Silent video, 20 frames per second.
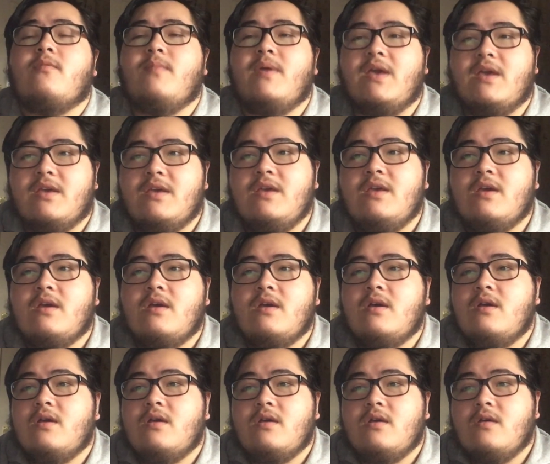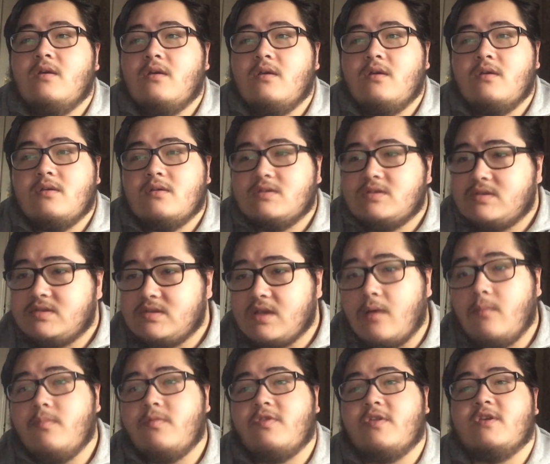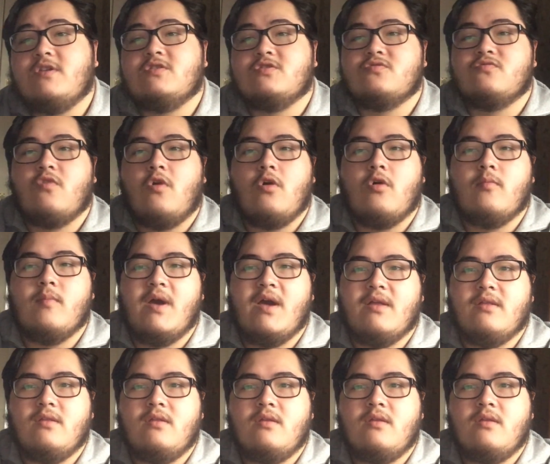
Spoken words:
me, something's wrong, man.